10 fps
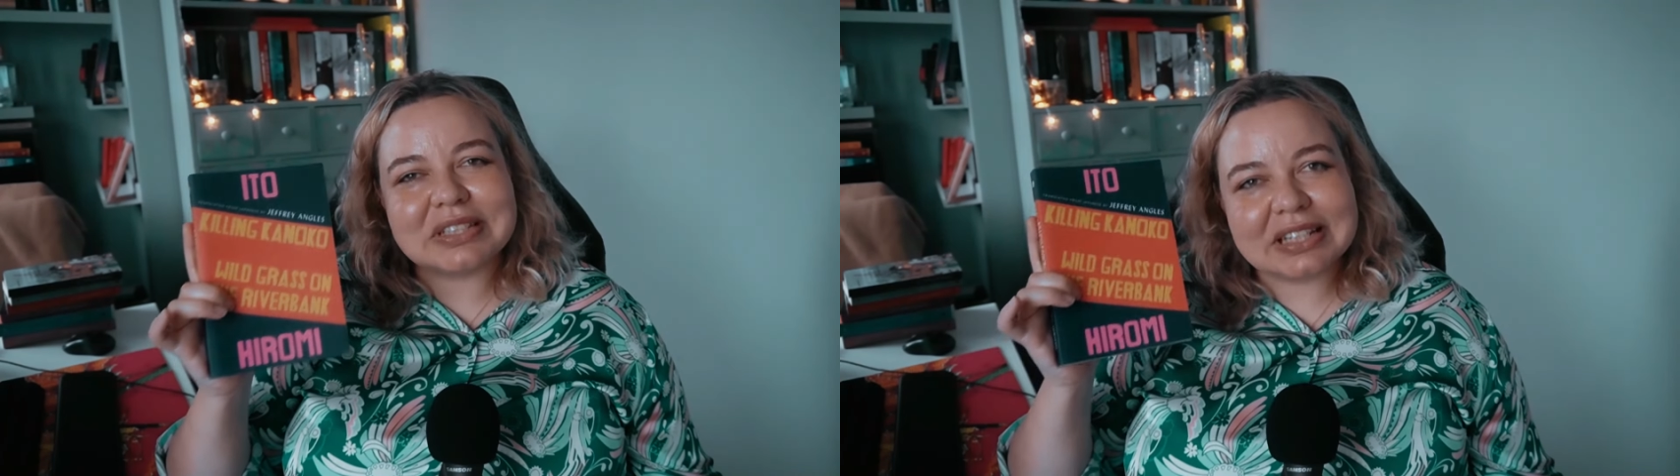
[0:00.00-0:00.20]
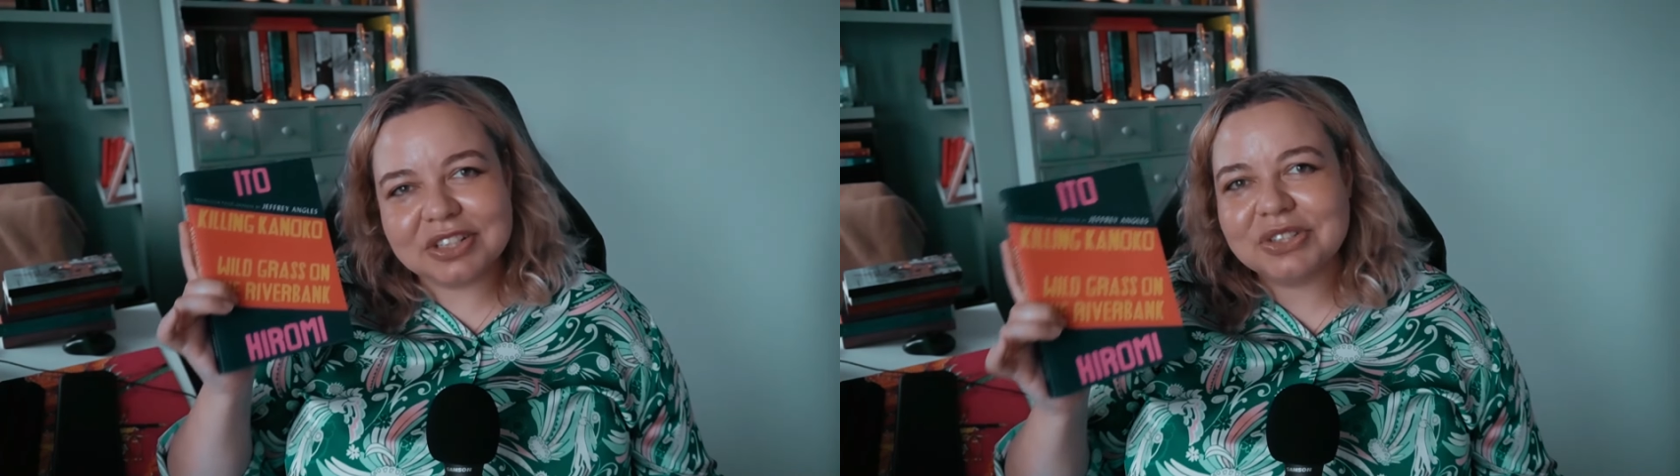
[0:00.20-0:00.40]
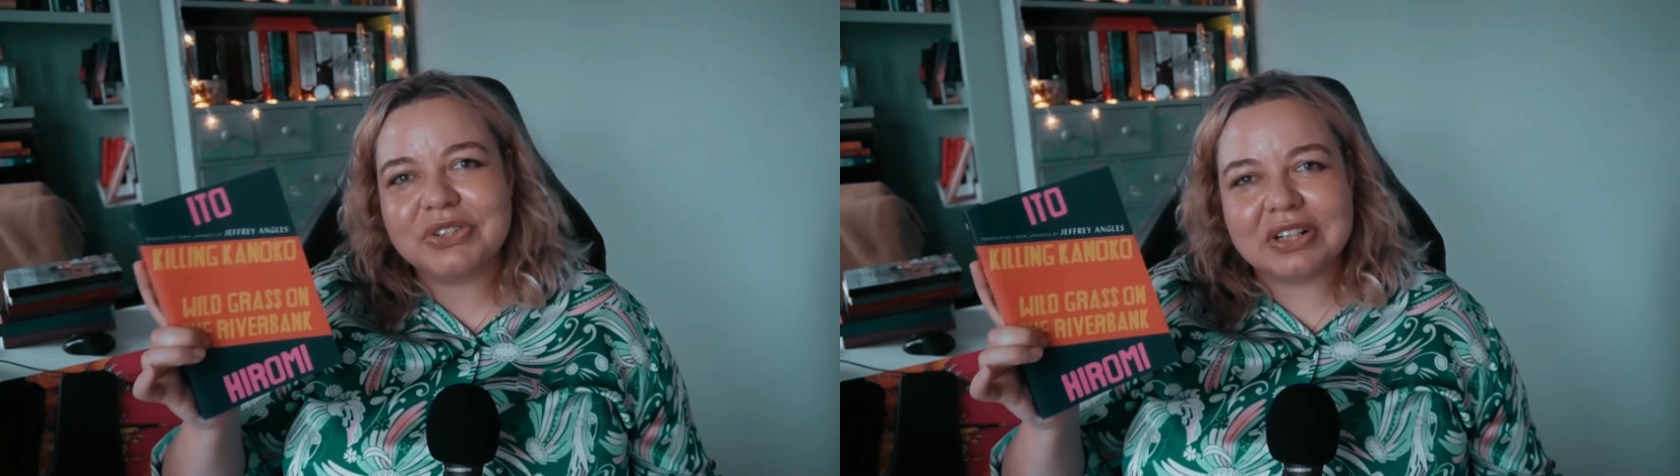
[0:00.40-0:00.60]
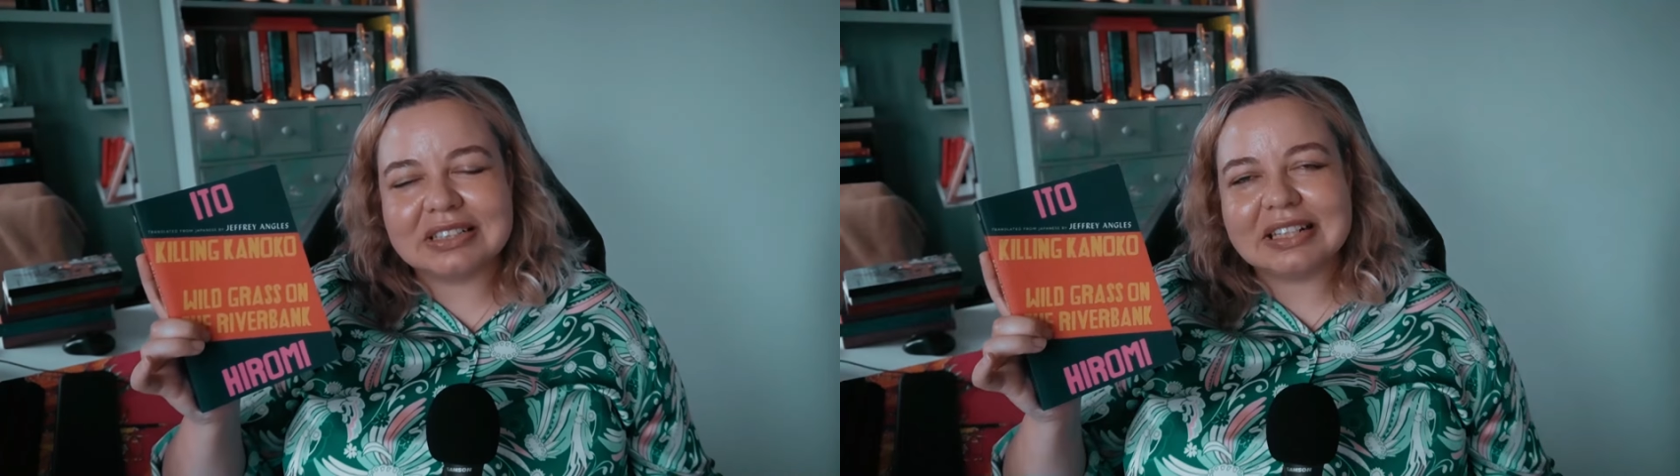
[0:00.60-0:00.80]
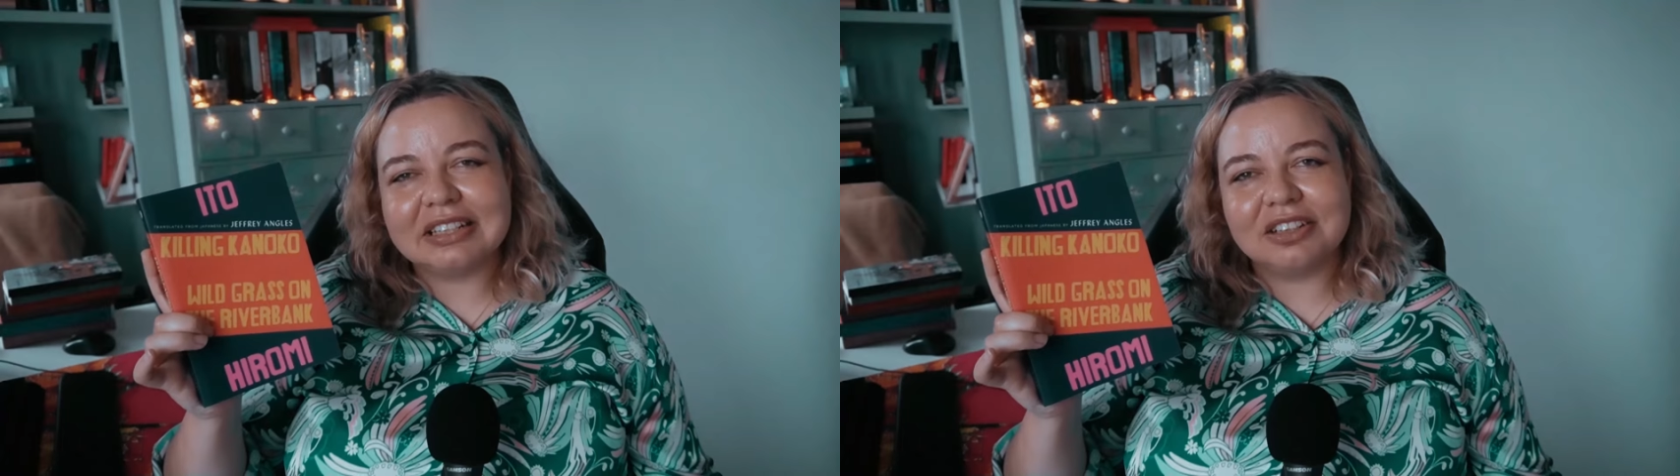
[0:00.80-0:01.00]
into
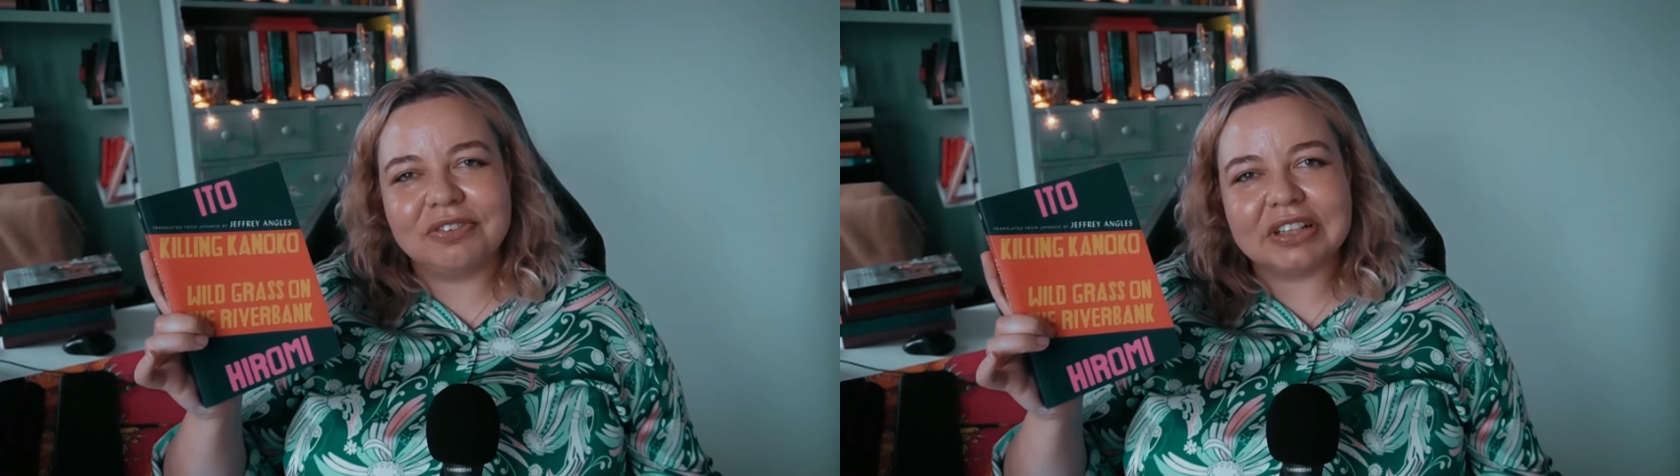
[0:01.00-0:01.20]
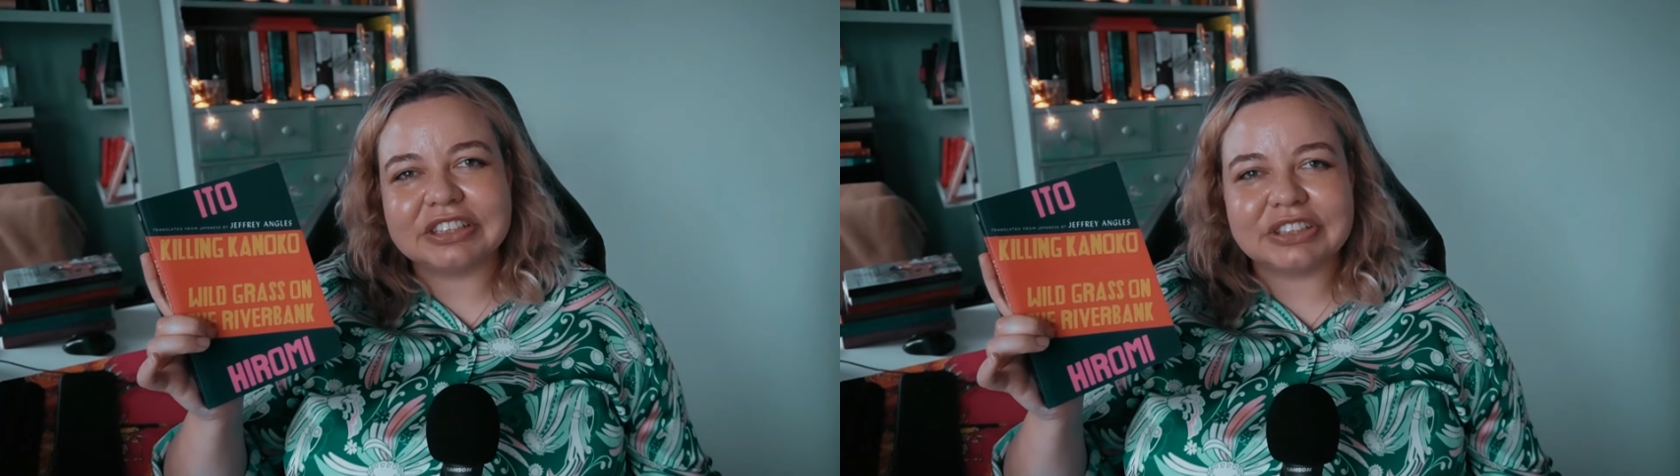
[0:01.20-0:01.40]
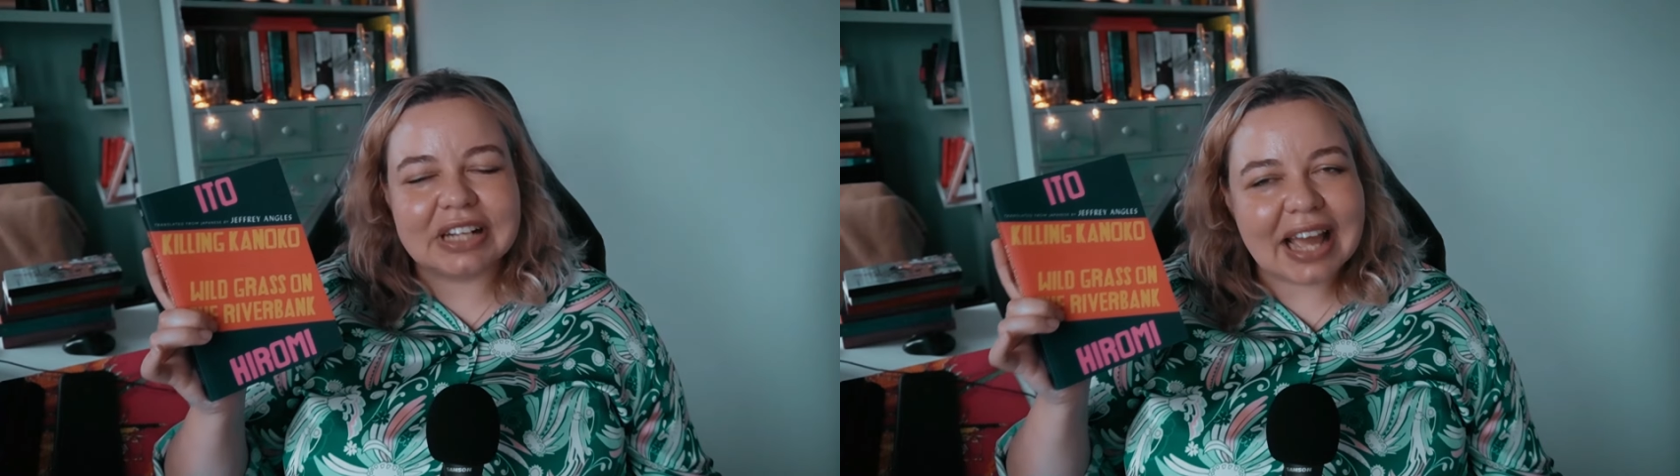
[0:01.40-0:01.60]
translated fiction